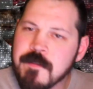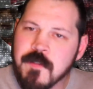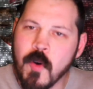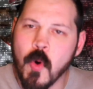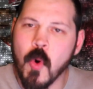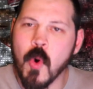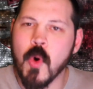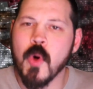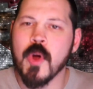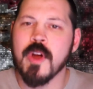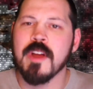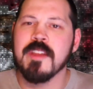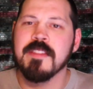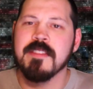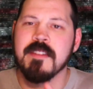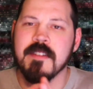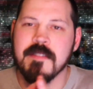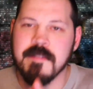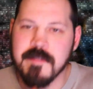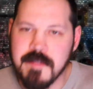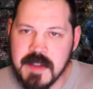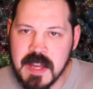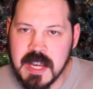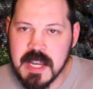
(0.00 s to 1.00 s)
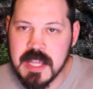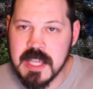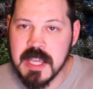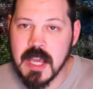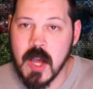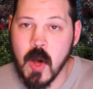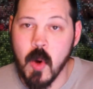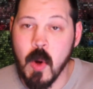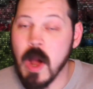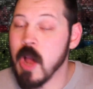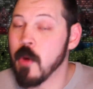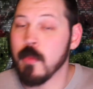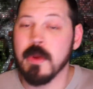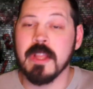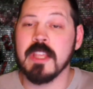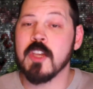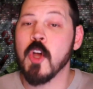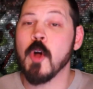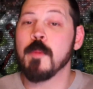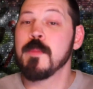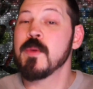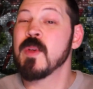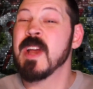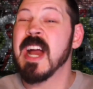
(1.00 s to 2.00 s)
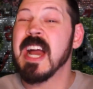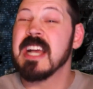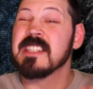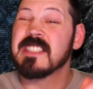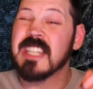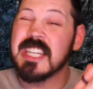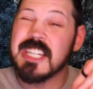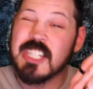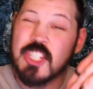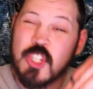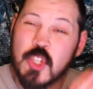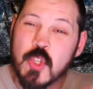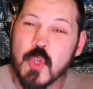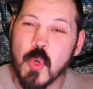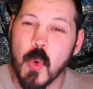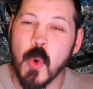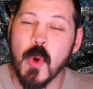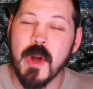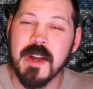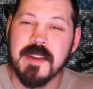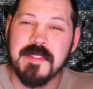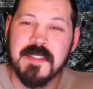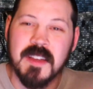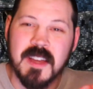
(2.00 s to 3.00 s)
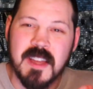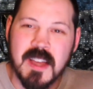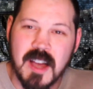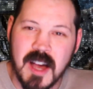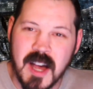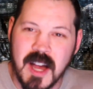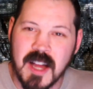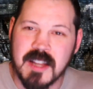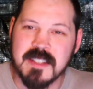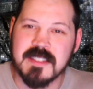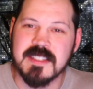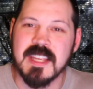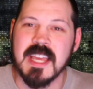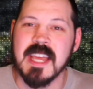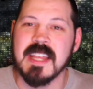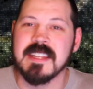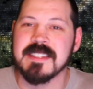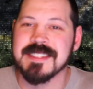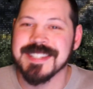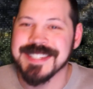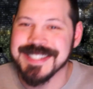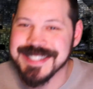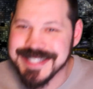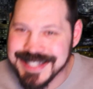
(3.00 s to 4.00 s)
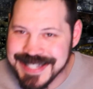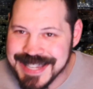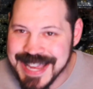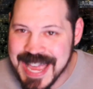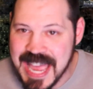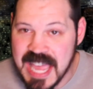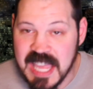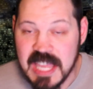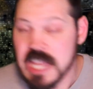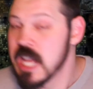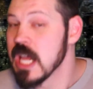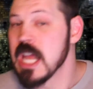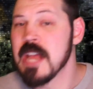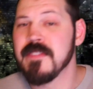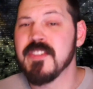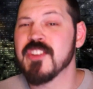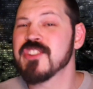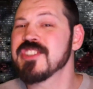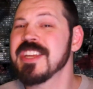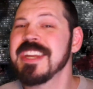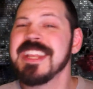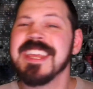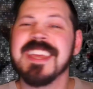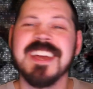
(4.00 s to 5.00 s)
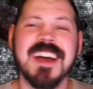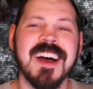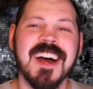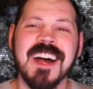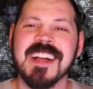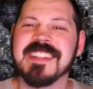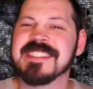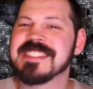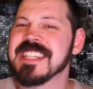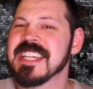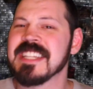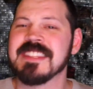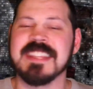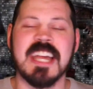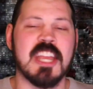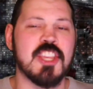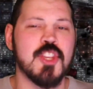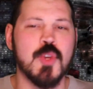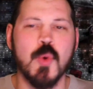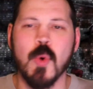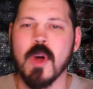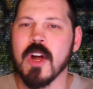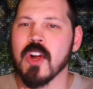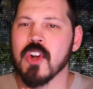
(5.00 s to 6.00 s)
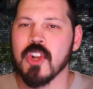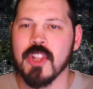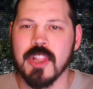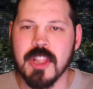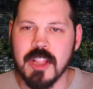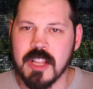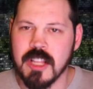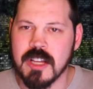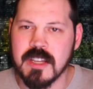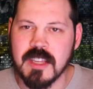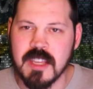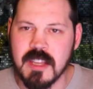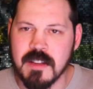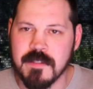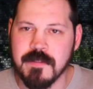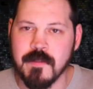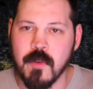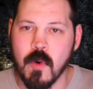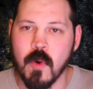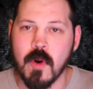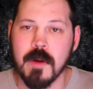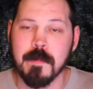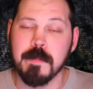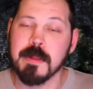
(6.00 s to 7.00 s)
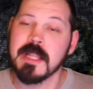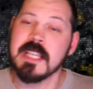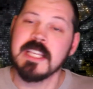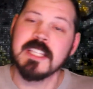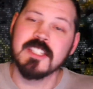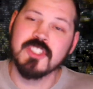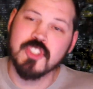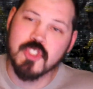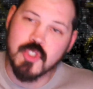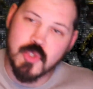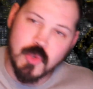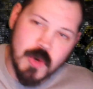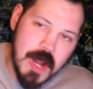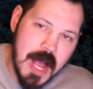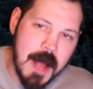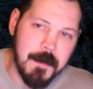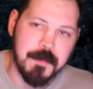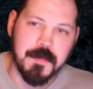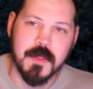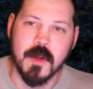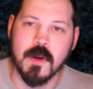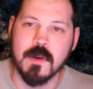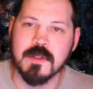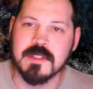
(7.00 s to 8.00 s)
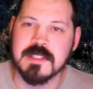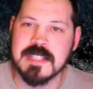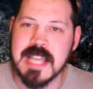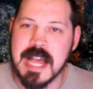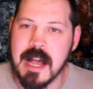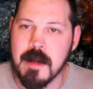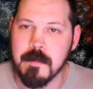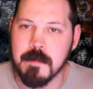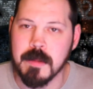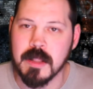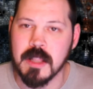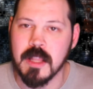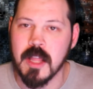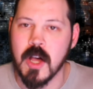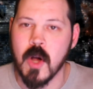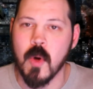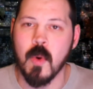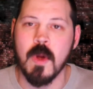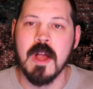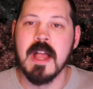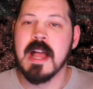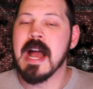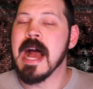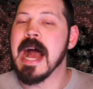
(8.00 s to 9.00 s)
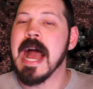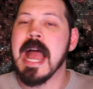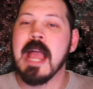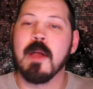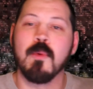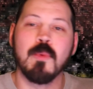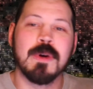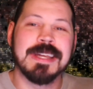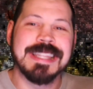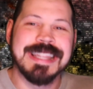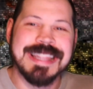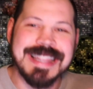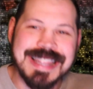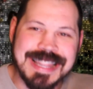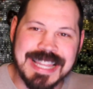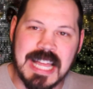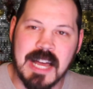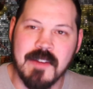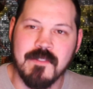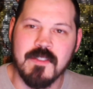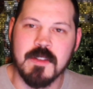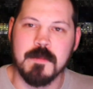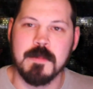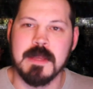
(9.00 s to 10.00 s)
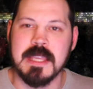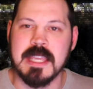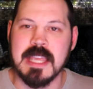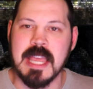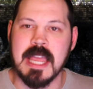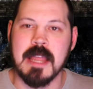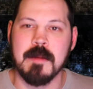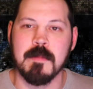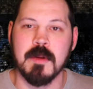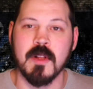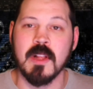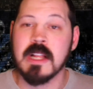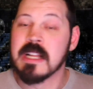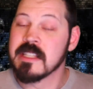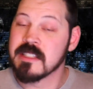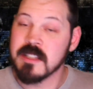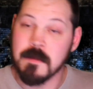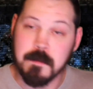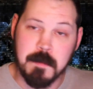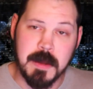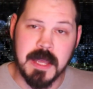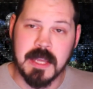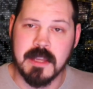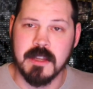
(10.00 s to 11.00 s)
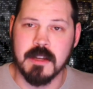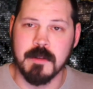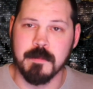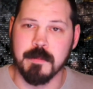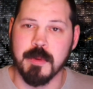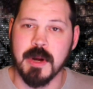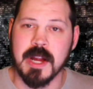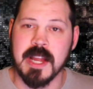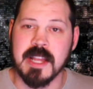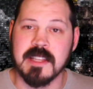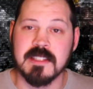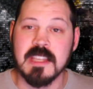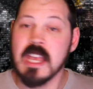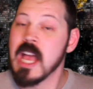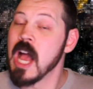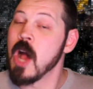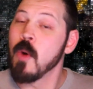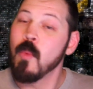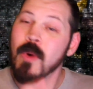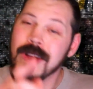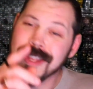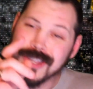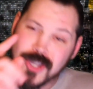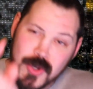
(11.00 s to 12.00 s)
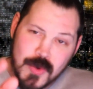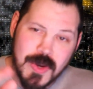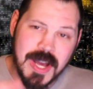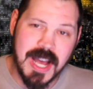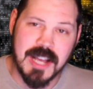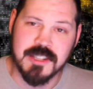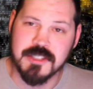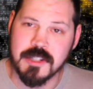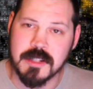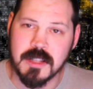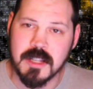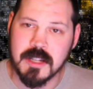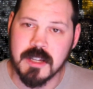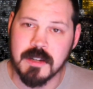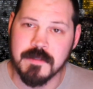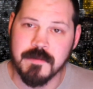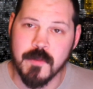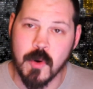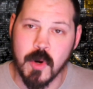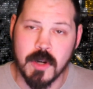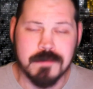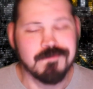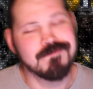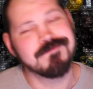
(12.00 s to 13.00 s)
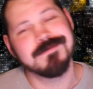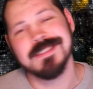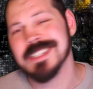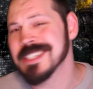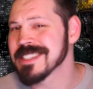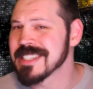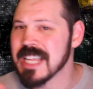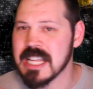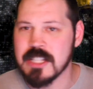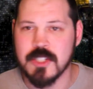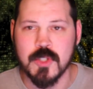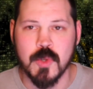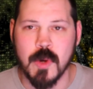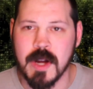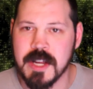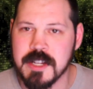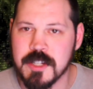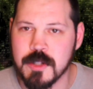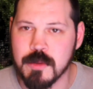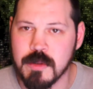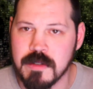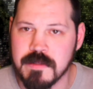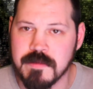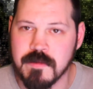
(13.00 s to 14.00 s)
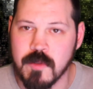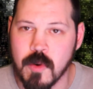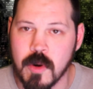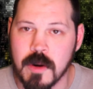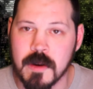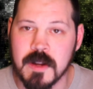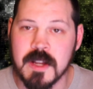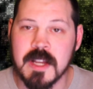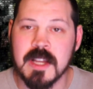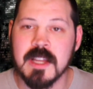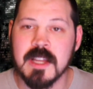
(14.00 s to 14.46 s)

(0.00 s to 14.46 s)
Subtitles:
for the video. I really hope you guys enjoyed the content today. If there's any content that you are looking for, please drop those down below. I would love to be able to pick your brains on what you guys are looking for, because that's who I do it for.